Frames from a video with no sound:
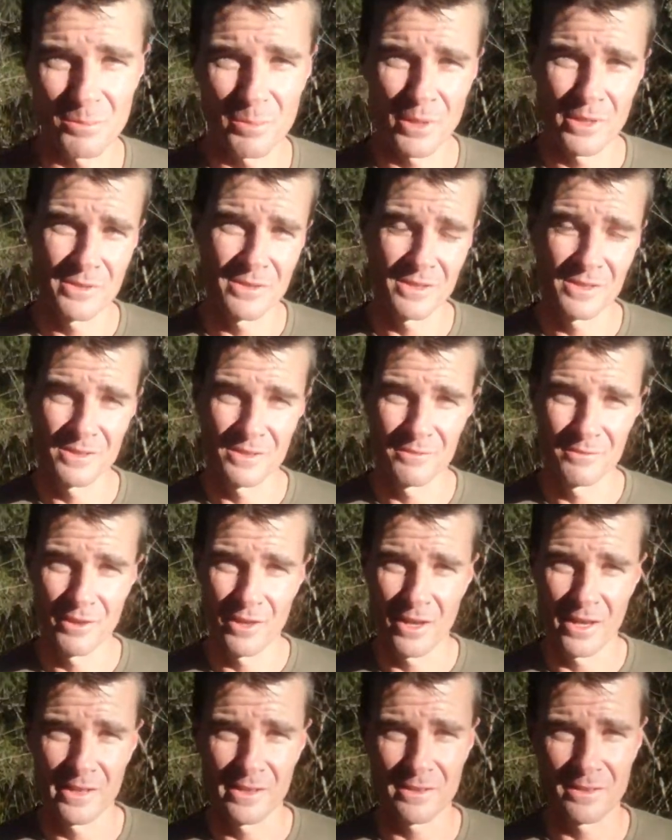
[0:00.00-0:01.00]
and process of
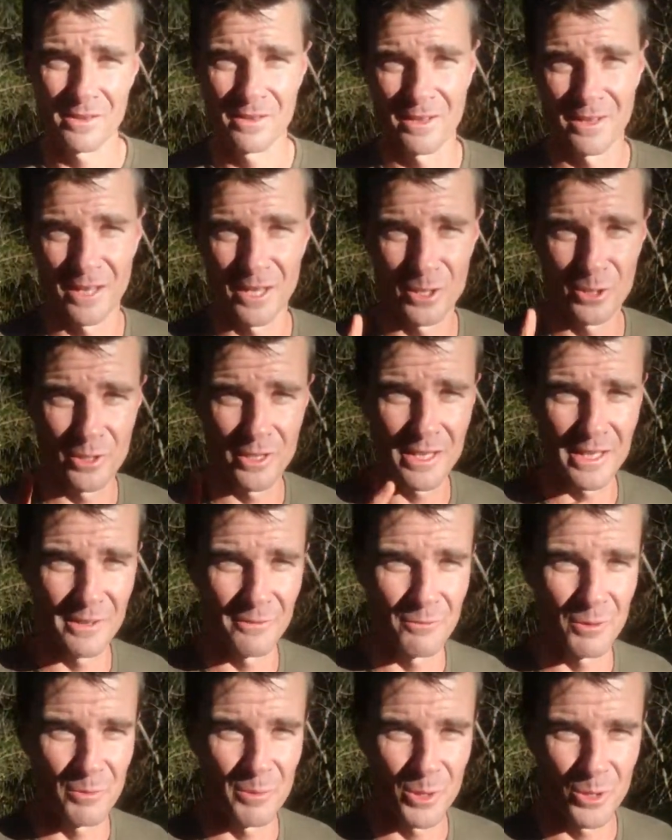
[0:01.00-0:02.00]
life are you
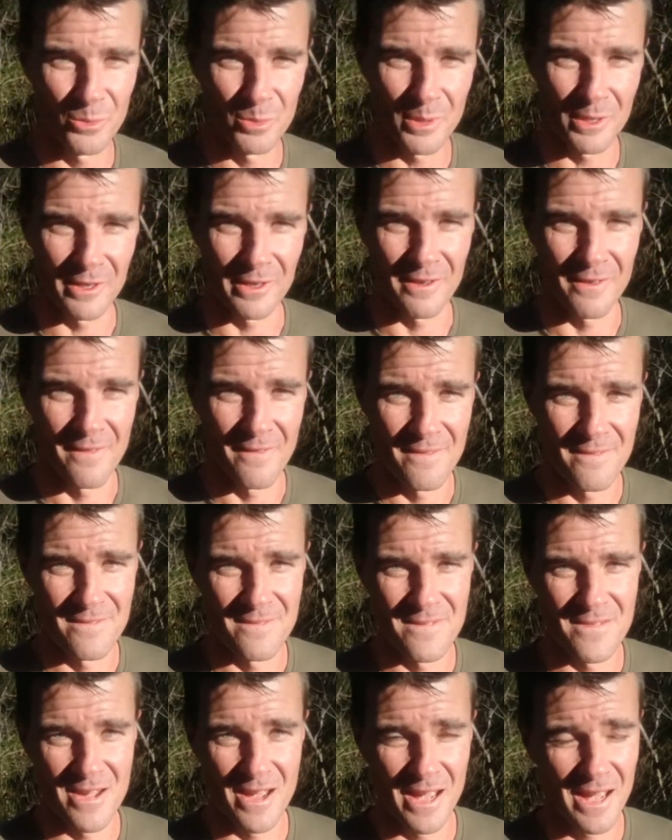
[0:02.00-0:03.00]
getting from your body?
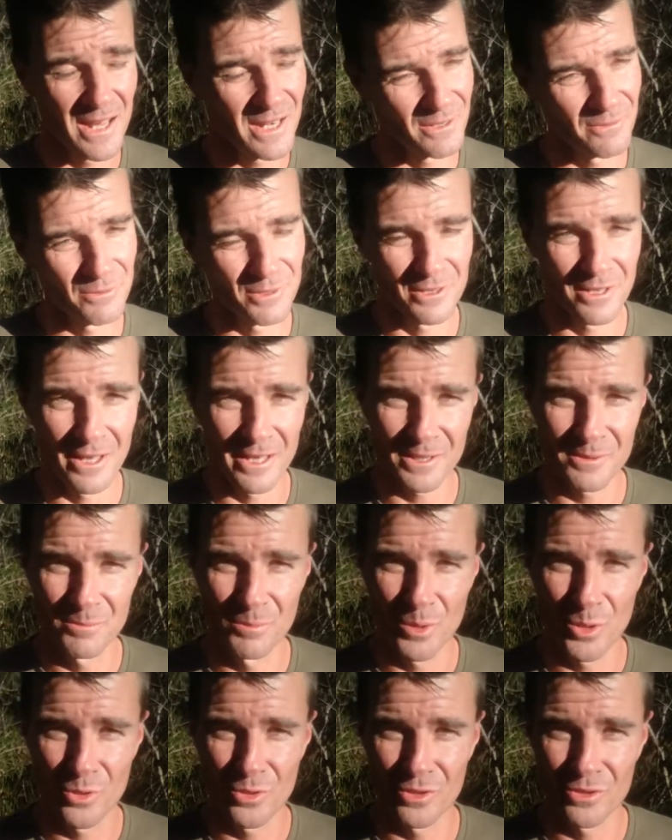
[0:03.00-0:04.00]
And if you'd like
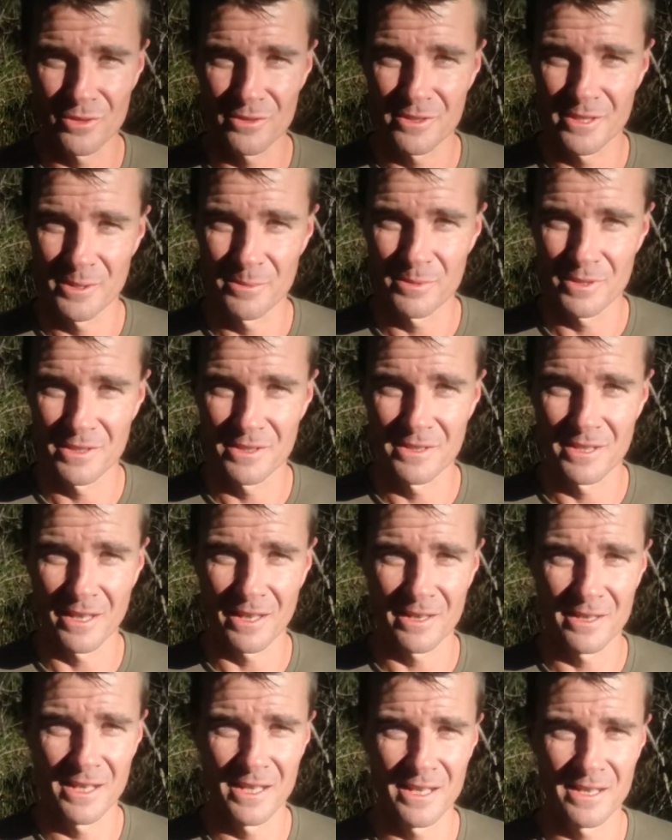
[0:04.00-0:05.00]
more tips and
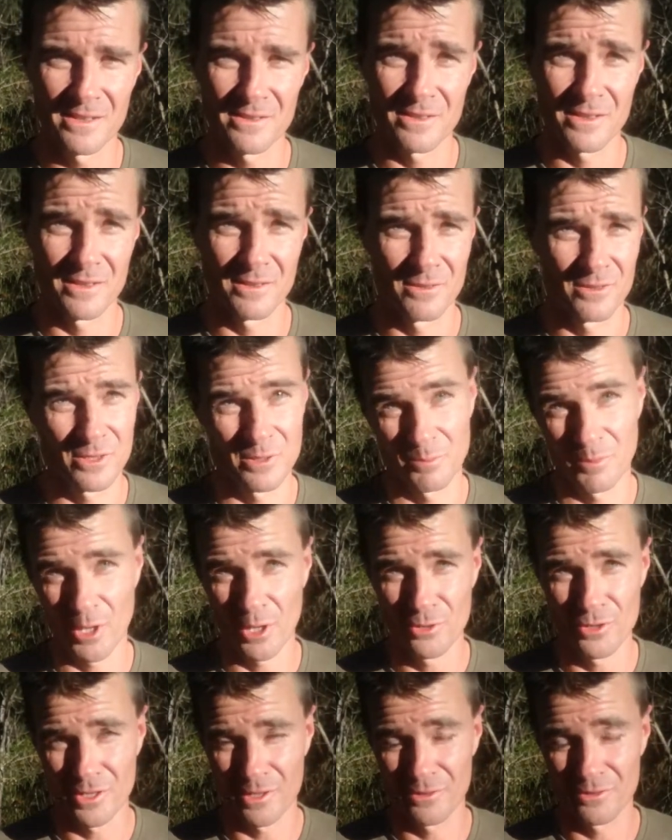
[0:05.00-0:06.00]
techniques and some
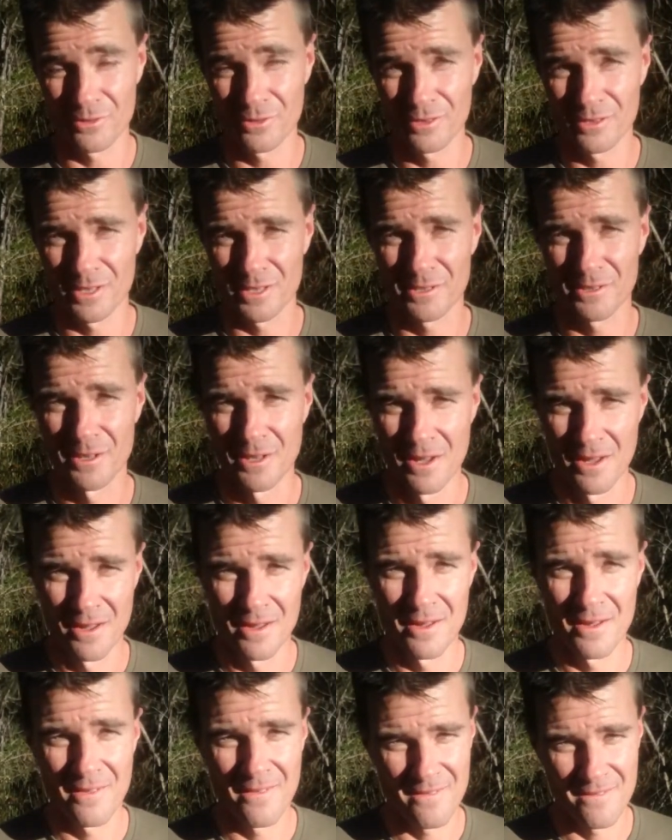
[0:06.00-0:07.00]
coaching through this,
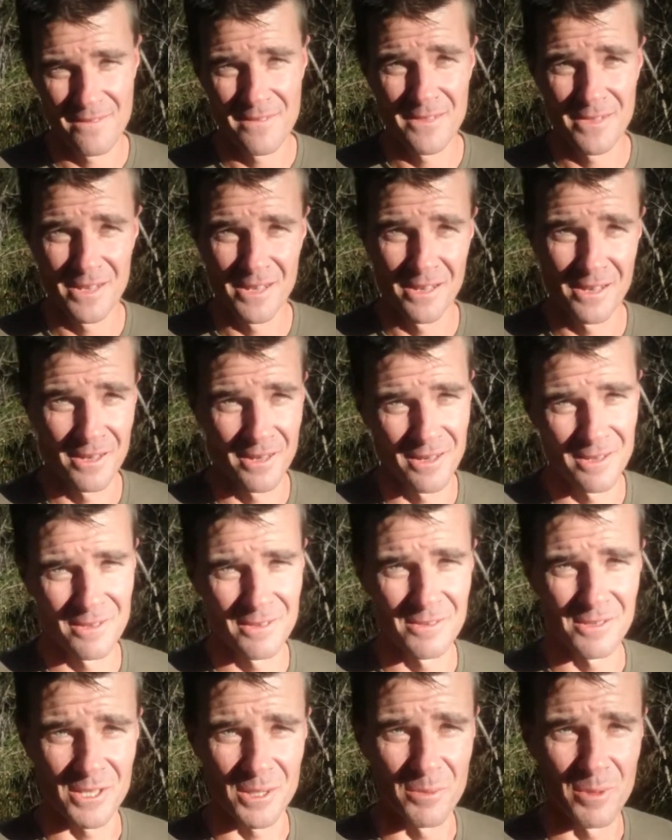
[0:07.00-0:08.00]

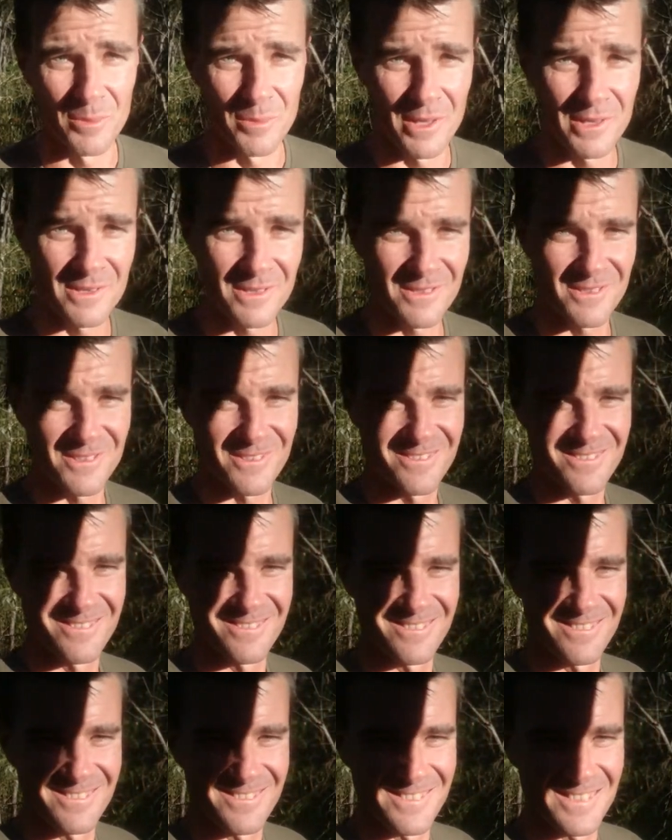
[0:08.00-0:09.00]
send me a message.
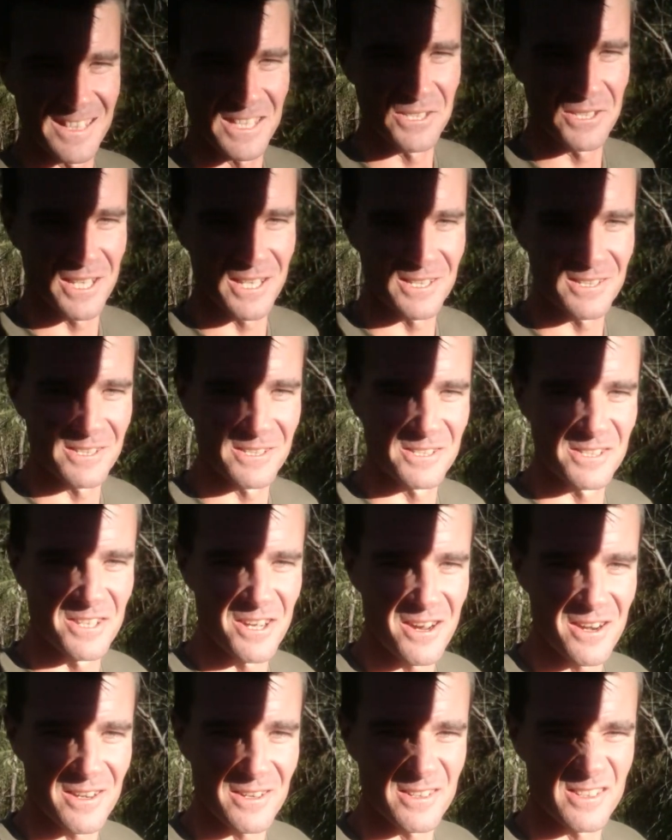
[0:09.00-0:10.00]
Let's get this
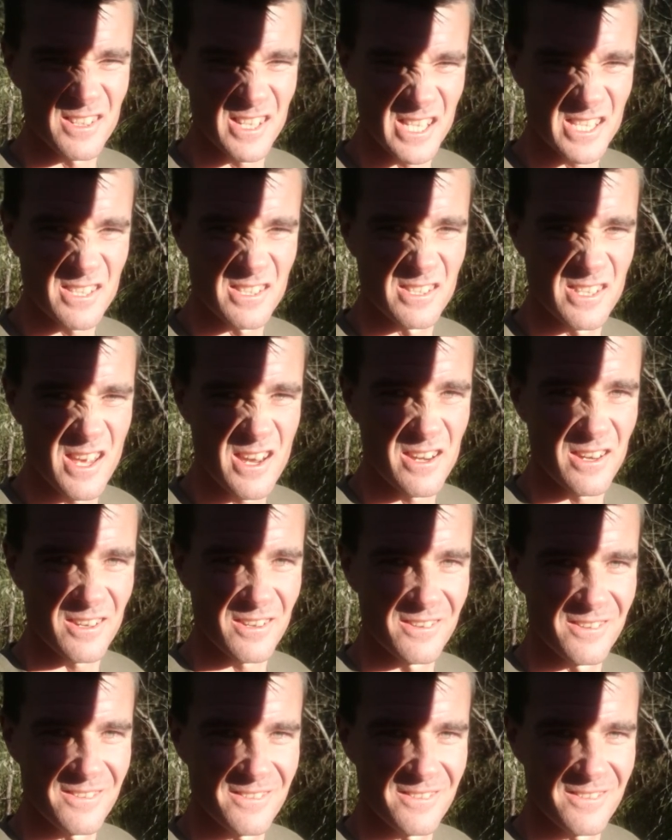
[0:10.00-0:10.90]
done. Let's ascend.